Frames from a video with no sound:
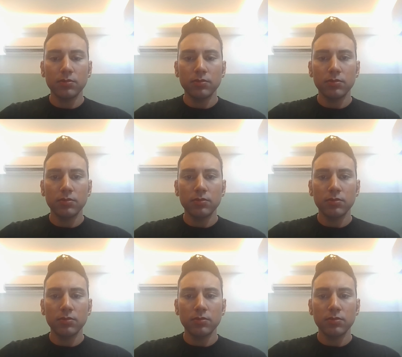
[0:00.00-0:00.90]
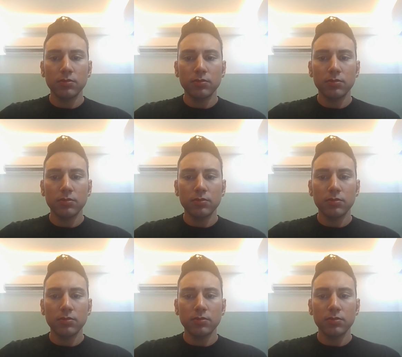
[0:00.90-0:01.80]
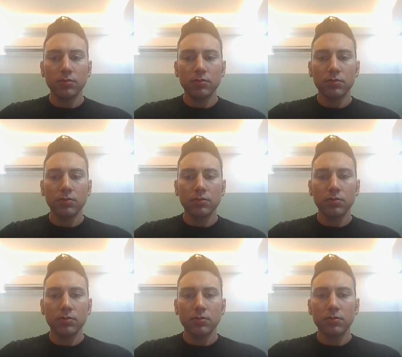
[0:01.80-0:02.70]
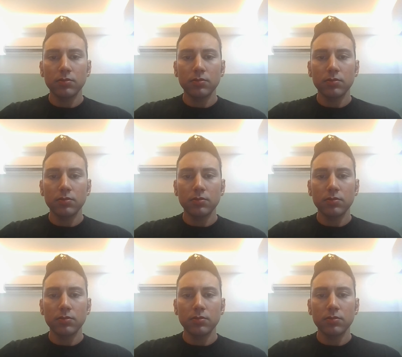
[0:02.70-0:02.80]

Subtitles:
(silence)